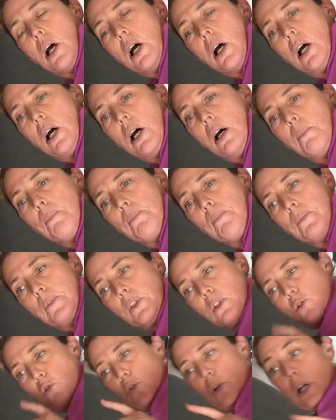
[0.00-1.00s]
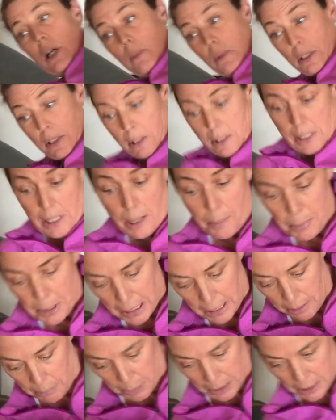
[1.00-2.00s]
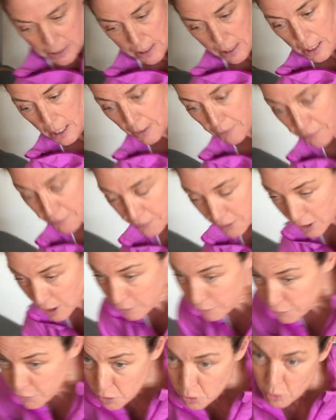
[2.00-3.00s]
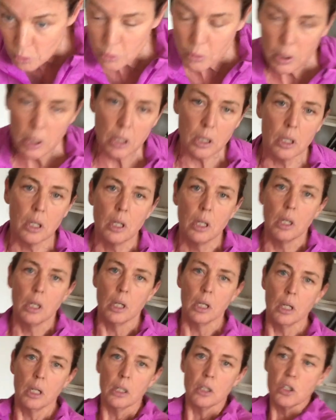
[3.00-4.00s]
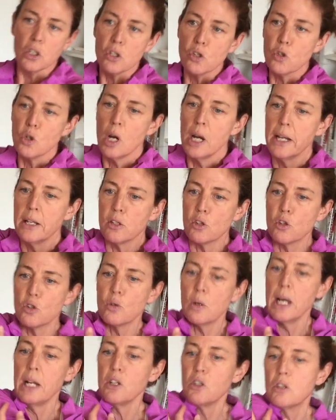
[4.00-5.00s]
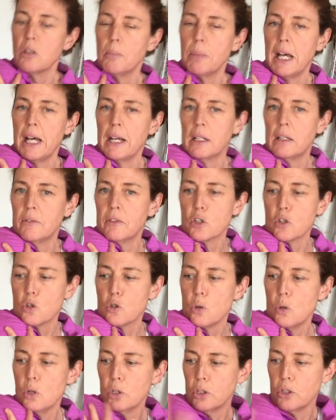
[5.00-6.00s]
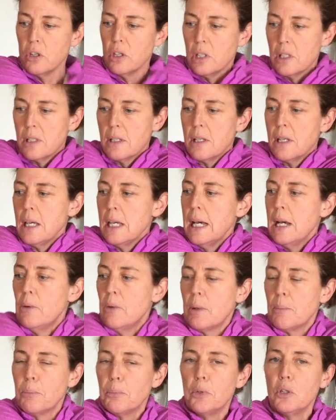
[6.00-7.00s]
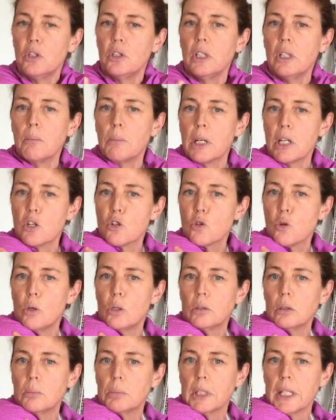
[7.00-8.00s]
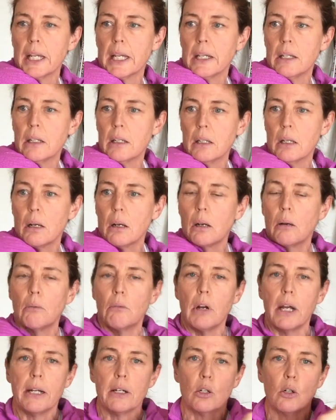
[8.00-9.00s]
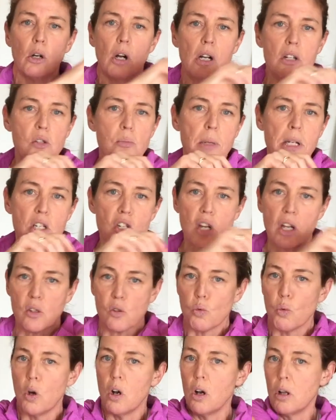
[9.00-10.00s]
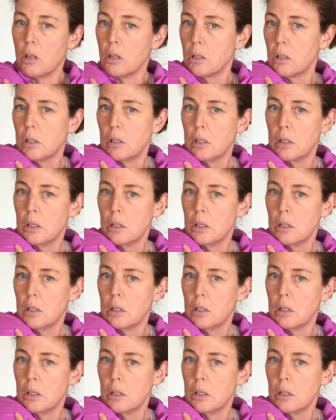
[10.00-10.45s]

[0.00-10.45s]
Sorry, I'm going to sit up again because if you just try and stretch the back of your shoulder, you can see how I'm pulling my shoulder blade right across my chest wall.